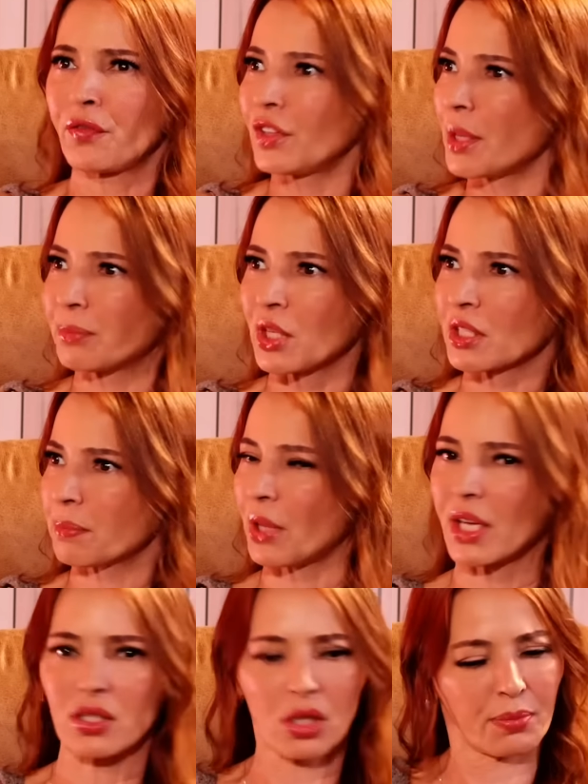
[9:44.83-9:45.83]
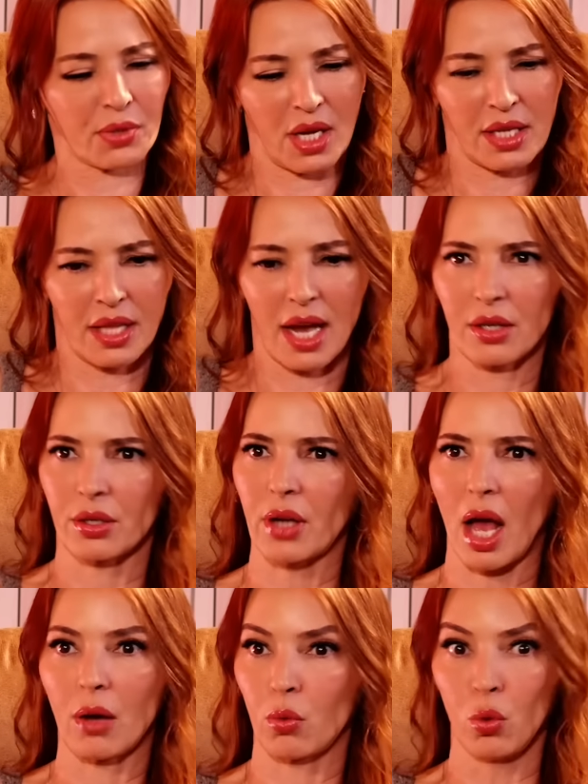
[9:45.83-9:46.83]
flip this place upside down.
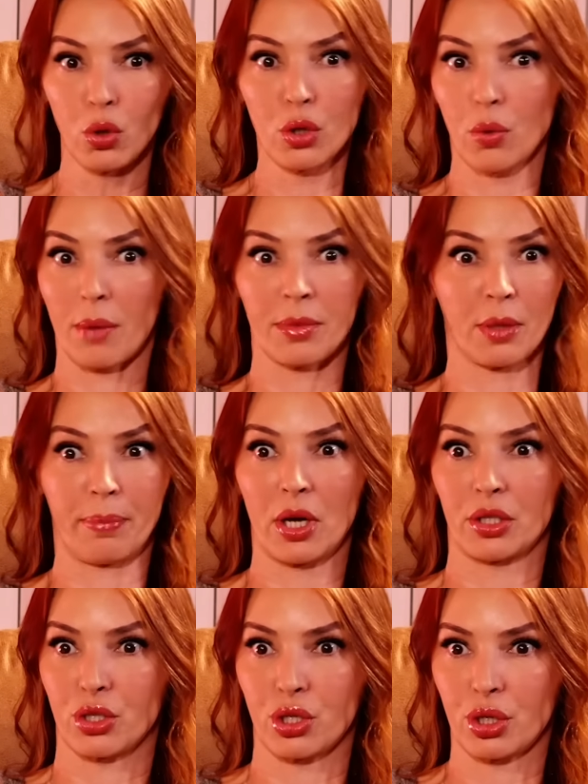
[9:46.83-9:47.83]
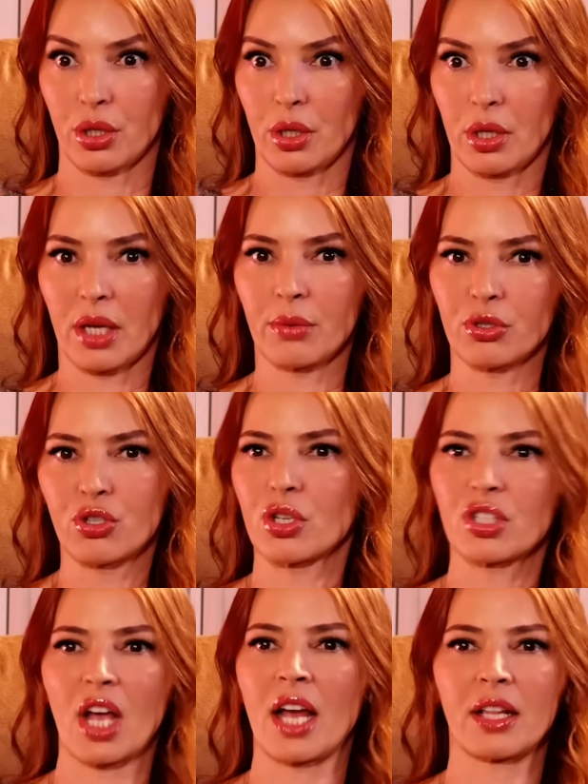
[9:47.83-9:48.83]
Who do you want me to punch? It was
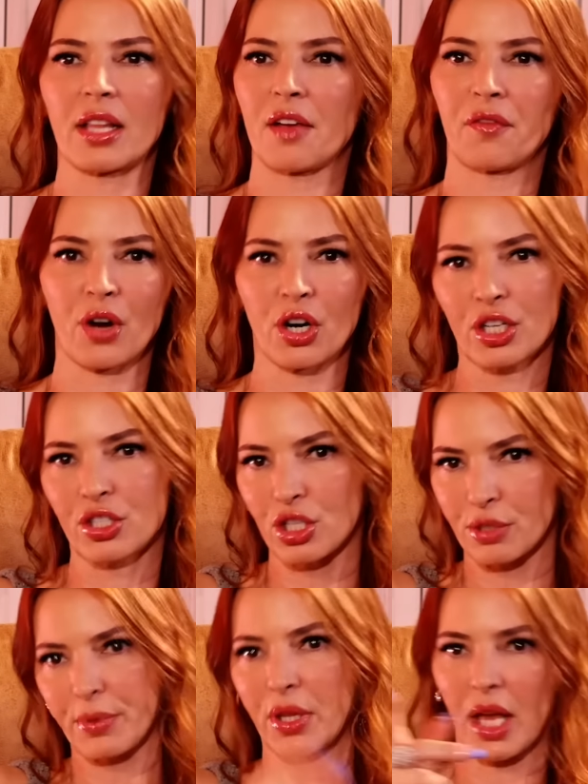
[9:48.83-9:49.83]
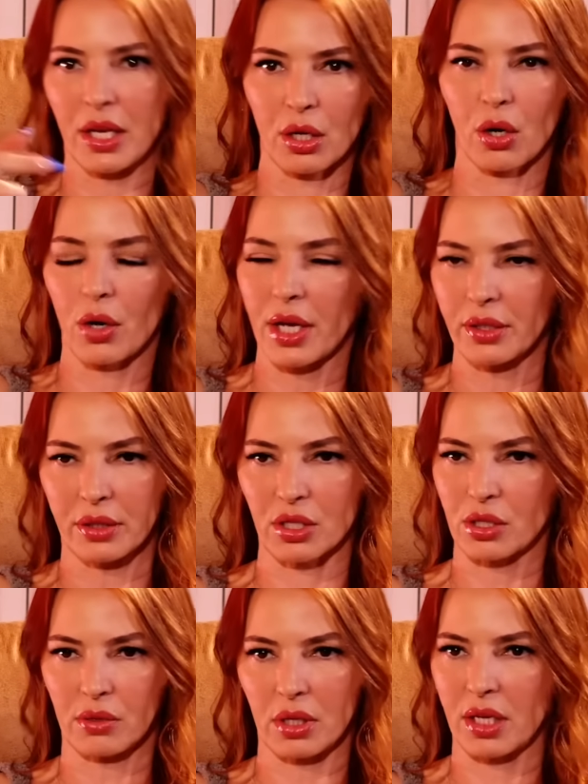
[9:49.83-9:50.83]
just kind of like for her to just be like, you know, hit
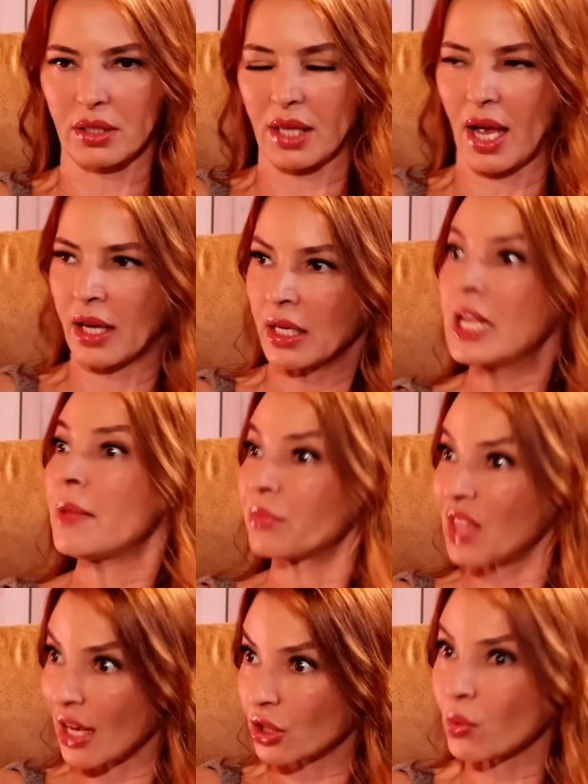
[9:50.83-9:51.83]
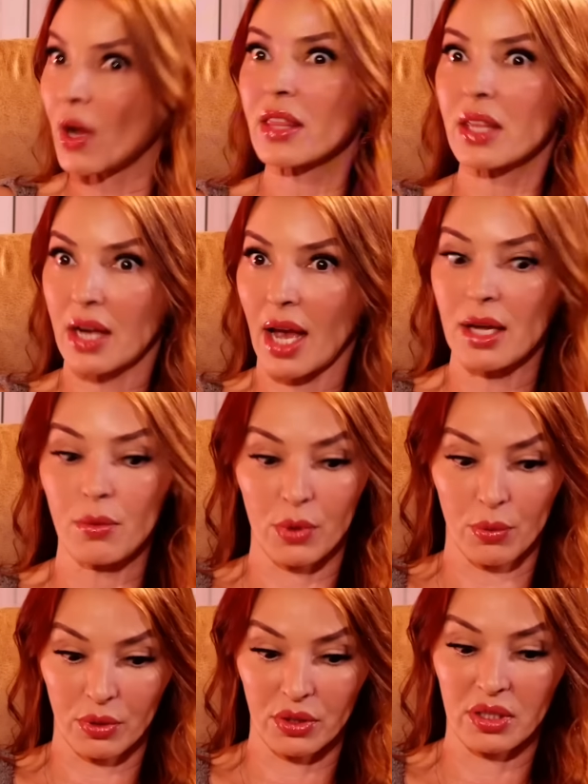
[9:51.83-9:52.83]
this, hit that. That's why the night
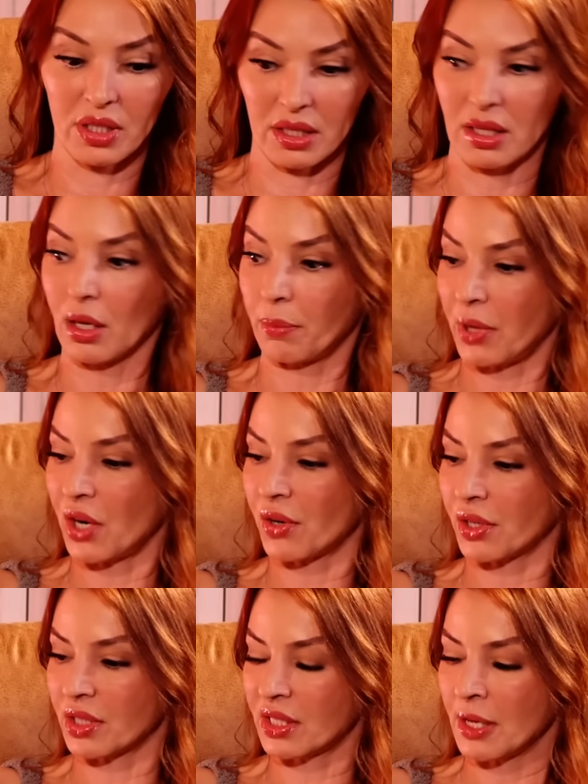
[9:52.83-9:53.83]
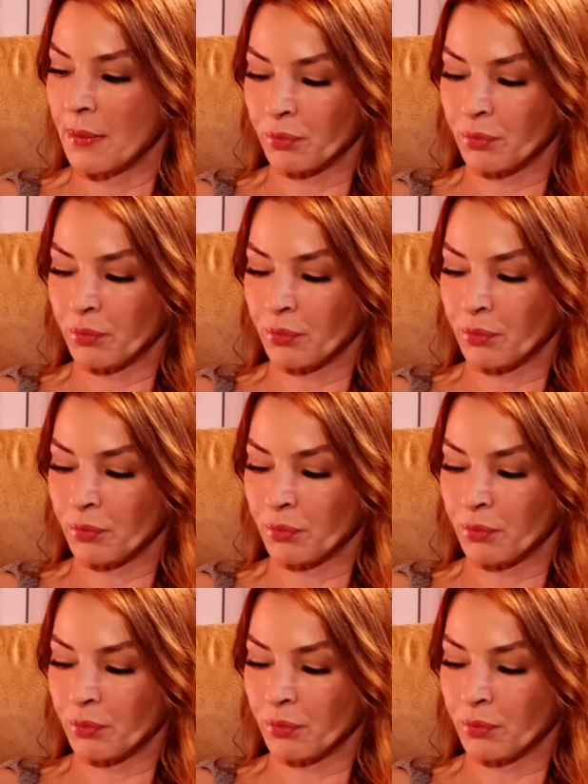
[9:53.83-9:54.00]
we did the appearance,